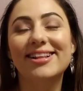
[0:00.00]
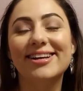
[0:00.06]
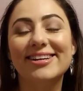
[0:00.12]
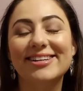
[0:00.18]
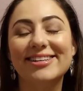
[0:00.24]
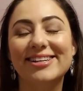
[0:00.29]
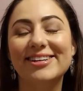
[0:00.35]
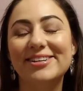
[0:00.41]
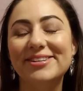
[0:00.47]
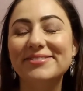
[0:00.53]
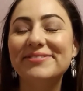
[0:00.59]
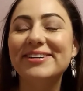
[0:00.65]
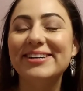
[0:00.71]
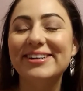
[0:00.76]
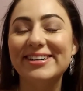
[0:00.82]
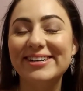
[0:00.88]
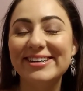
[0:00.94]
come
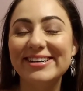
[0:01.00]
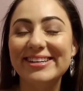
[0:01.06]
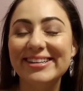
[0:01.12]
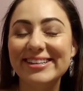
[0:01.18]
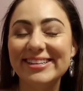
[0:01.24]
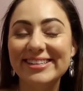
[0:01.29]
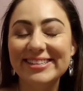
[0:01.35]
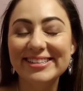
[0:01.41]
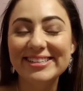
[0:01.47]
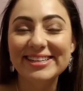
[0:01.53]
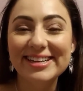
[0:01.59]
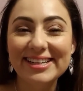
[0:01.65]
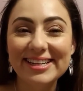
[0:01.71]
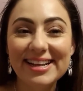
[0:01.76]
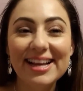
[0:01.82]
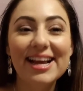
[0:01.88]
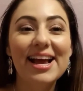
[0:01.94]
on,
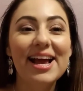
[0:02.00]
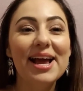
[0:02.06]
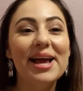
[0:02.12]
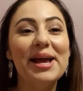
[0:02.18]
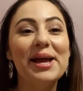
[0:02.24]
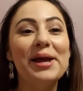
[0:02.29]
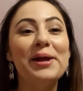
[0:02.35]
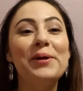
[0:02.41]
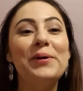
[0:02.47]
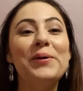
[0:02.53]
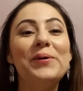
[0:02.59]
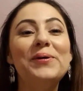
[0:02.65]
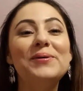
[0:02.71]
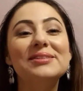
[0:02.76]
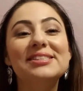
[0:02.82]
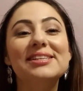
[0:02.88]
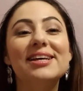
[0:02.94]
it
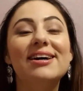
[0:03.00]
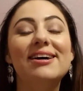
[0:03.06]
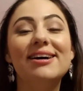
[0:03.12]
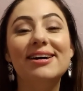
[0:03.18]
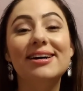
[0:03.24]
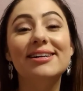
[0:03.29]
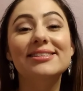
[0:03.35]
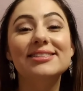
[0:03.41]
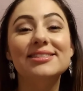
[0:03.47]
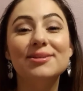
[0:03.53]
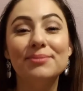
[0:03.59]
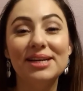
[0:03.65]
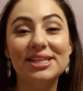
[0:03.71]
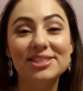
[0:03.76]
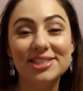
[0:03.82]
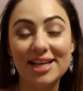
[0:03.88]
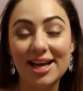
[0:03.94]
holds on to
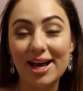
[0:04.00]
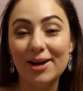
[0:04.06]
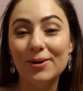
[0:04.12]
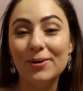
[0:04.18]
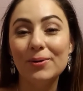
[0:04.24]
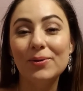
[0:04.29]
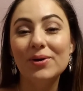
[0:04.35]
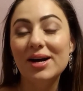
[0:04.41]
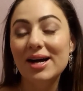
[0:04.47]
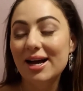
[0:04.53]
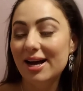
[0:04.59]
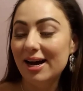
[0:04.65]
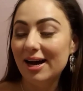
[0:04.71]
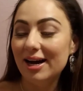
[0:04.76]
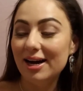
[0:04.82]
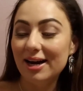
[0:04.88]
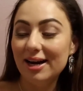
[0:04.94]
my shadow
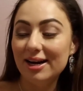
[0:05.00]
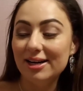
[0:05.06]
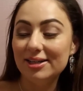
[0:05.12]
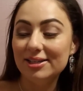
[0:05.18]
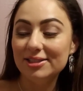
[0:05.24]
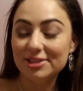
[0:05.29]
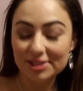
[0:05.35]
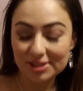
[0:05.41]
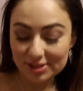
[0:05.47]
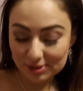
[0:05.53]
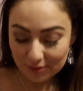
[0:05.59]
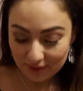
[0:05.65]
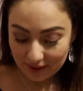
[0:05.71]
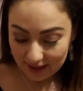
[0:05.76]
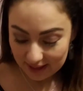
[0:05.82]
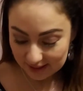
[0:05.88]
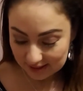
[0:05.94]
just
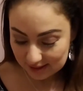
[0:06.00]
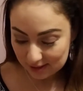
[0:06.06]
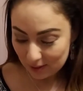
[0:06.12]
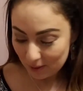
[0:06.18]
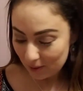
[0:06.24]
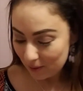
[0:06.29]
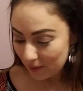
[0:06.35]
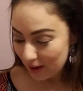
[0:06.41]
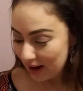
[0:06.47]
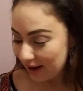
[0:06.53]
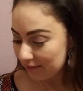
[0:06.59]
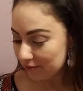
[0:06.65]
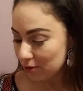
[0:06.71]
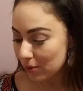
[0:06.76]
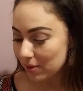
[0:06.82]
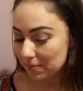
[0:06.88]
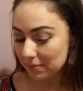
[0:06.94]
great. So I have
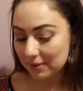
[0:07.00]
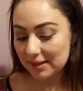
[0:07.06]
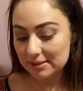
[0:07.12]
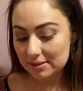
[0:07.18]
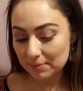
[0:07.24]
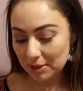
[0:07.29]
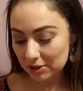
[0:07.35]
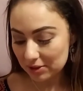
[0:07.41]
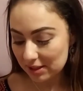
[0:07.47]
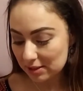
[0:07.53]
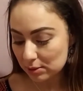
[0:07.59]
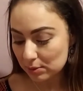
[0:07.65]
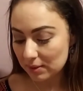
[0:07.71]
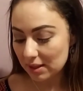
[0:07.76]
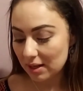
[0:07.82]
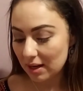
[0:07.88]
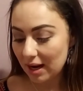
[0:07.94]
no complaints about this
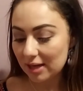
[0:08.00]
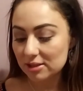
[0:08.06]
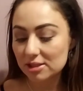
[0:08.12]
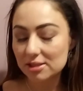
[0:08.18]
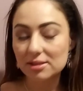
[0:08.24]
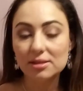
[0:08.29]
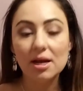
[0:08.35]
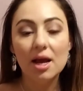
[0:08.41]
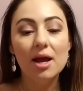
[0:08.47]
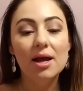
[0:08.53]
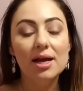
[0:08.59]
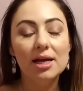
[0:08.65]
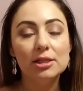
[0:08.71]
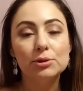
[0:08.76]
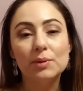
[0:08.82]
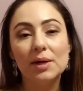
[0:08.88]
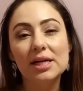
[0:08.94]
one.
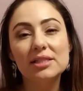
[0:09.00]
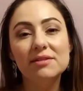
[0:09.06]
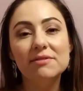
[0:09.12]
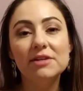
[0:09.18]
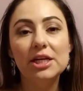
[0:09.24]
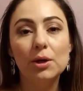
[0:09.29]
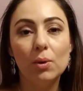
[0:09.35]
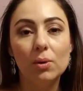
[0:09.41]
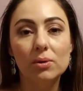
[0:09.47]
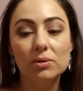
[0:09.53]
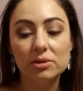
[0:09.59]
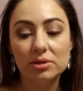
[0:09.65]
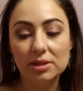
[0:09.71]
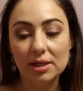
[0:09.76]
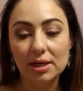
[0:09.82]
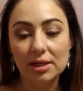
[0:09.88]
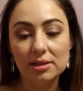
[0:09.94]
It's relatively old,
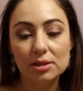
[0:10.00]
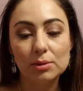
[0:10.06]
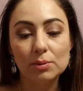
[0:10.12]
and I